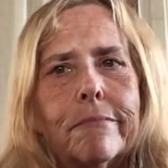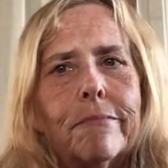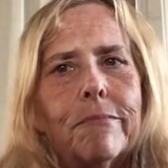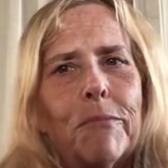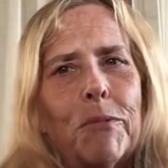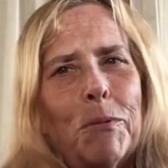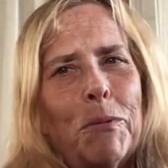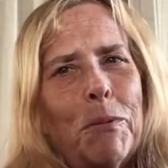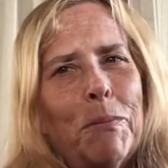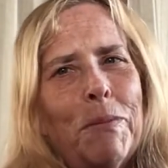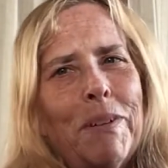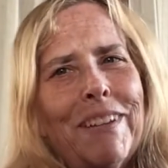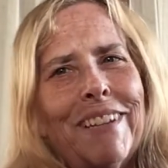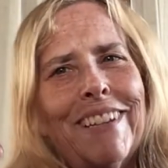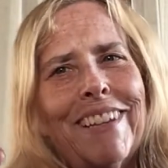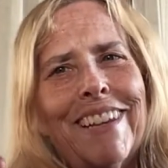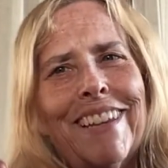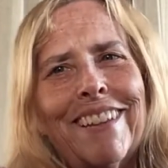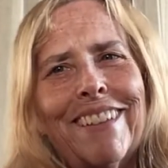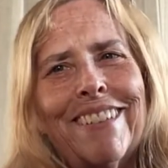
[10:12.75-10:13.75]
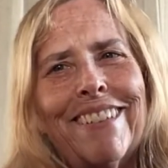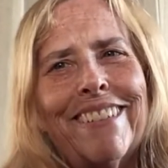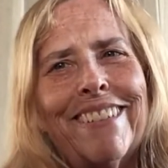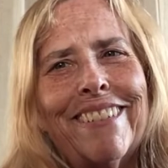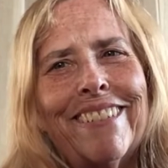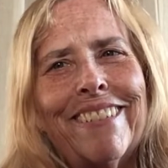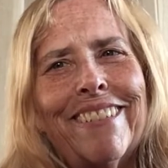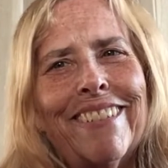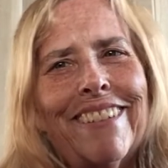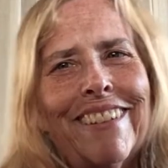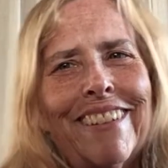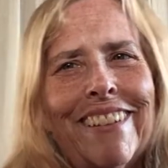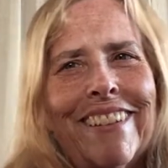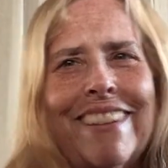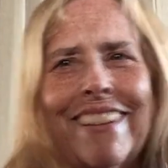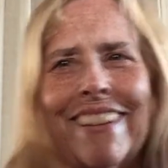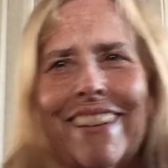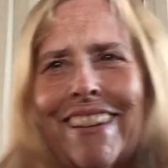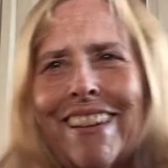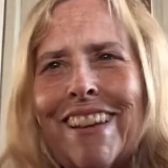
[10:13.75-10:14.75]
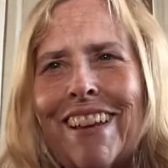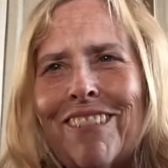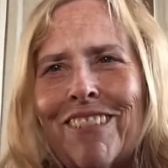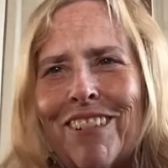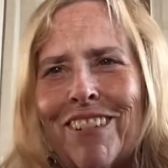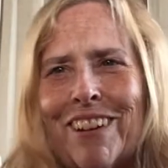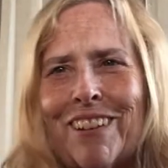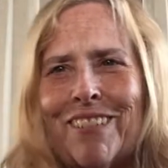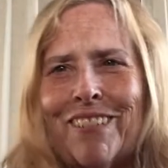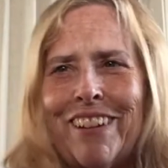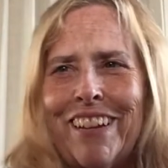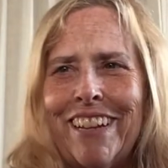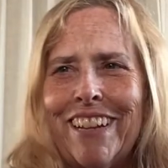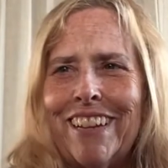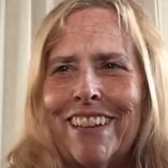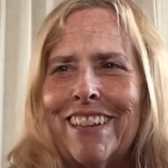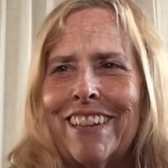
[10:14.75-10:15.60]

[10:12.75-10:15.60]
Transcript: We'll be together soon. Have a great week.